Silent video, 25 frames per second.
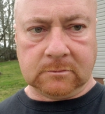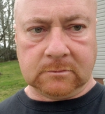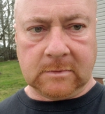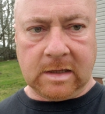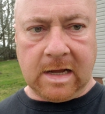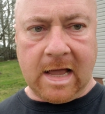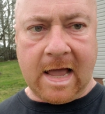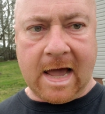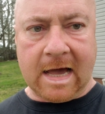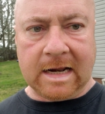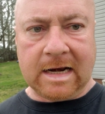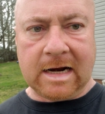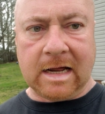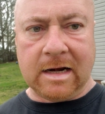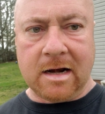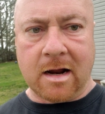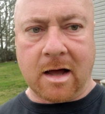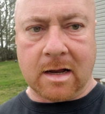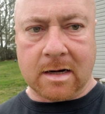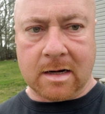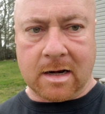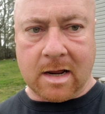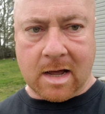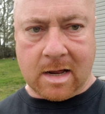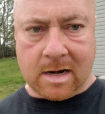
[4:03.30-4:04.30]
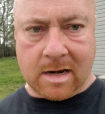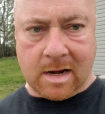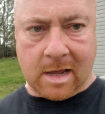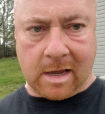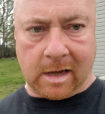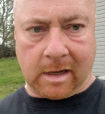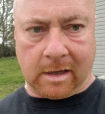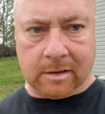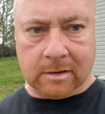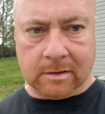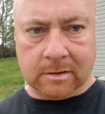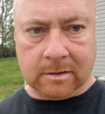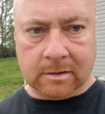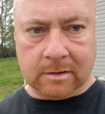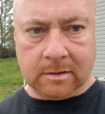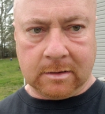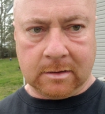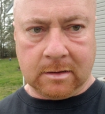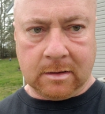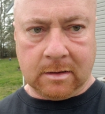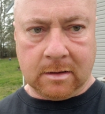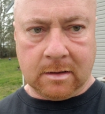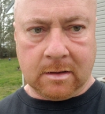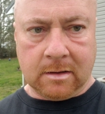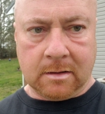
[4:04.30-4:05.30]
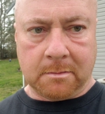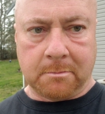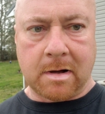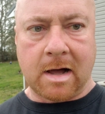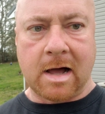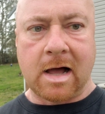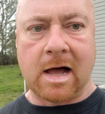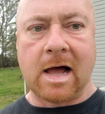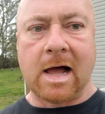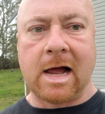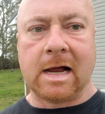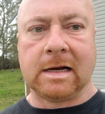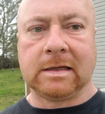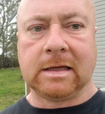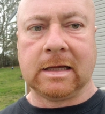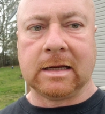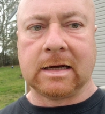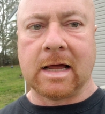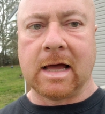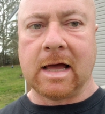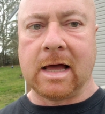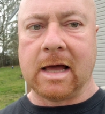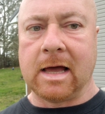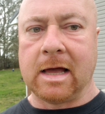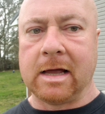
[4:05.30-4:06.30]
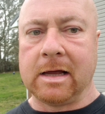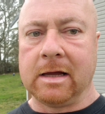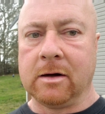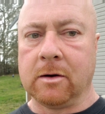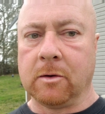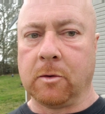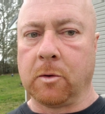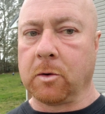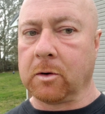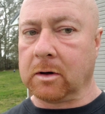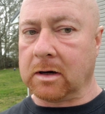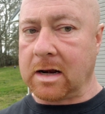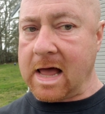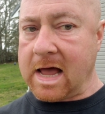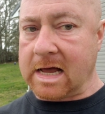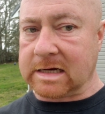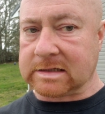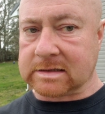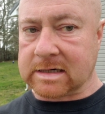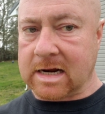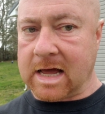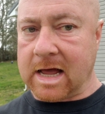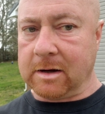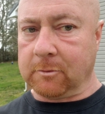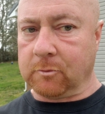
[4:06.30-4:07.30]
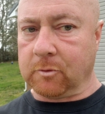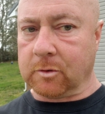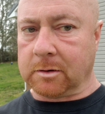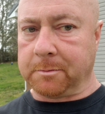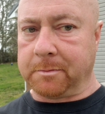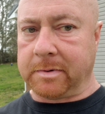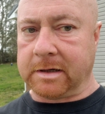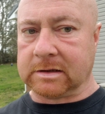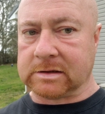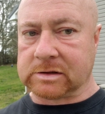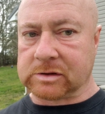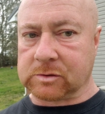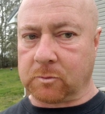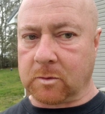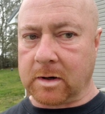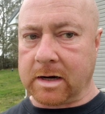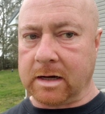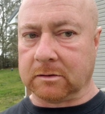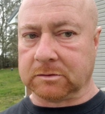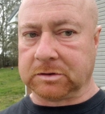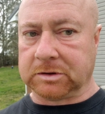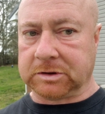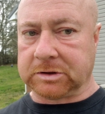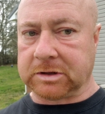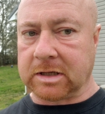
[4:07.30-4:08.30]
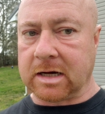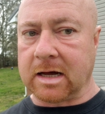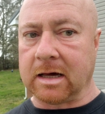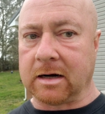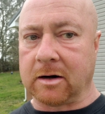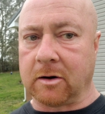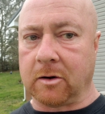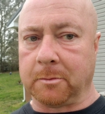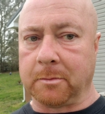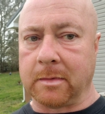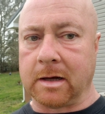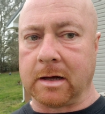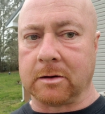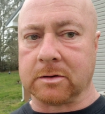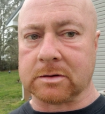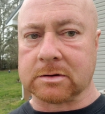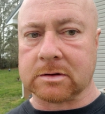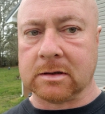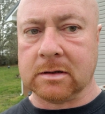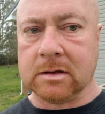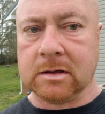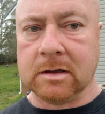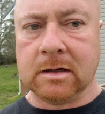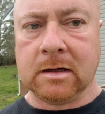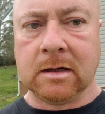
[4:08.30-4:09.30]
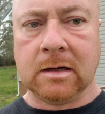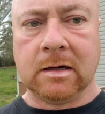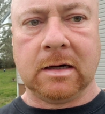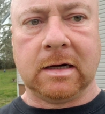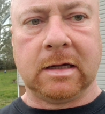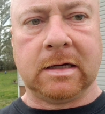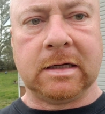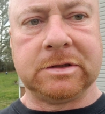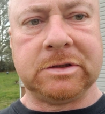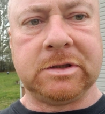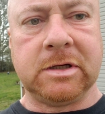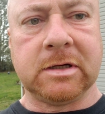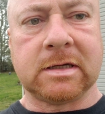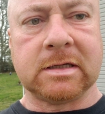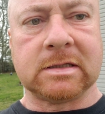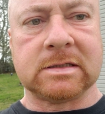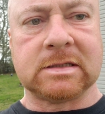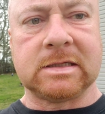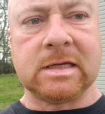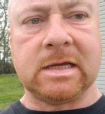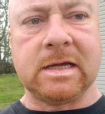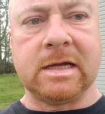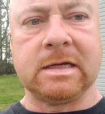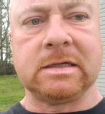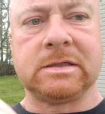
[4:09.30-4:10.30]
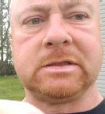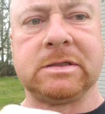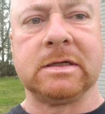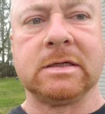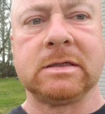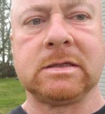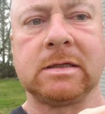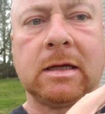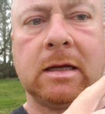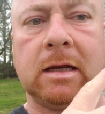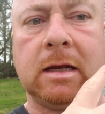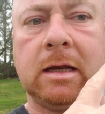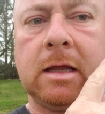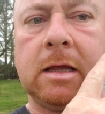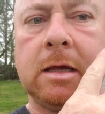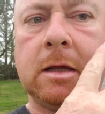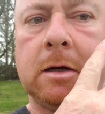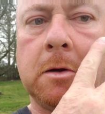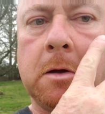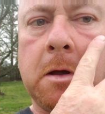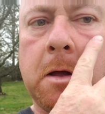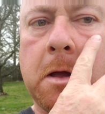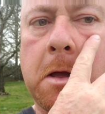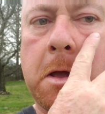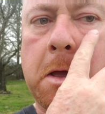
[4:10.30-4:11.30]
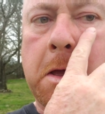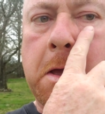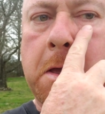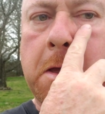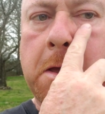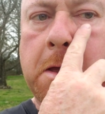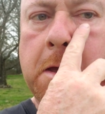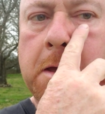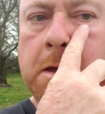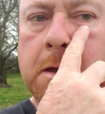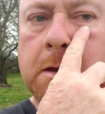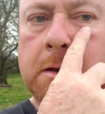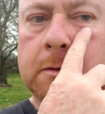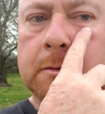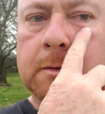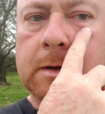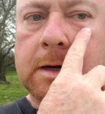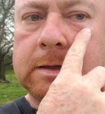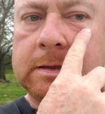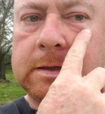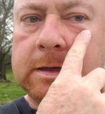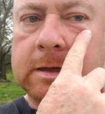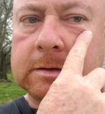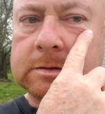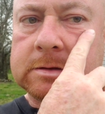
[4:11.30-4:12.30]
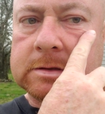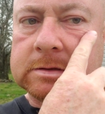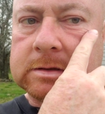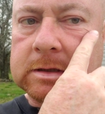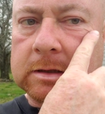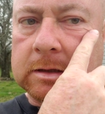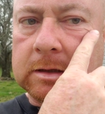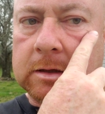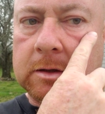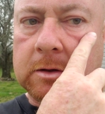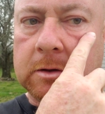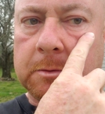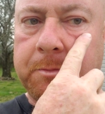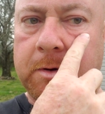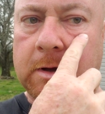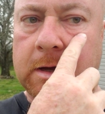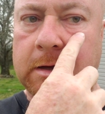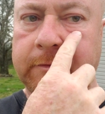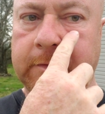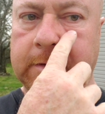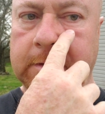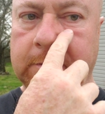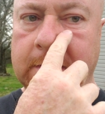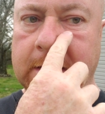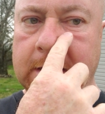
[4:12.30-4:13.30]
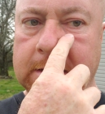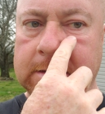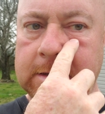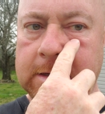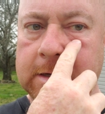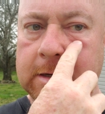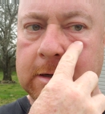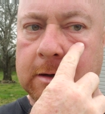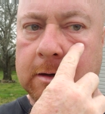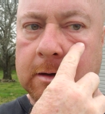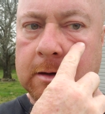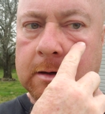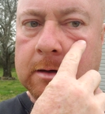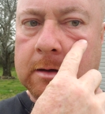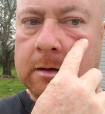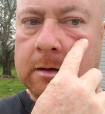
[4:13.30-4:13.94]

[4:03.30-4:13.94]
had I not done that, my eye today or last night would have been swelled shut almost. And as you can see, it's just a little, right there, just a little puffy right there.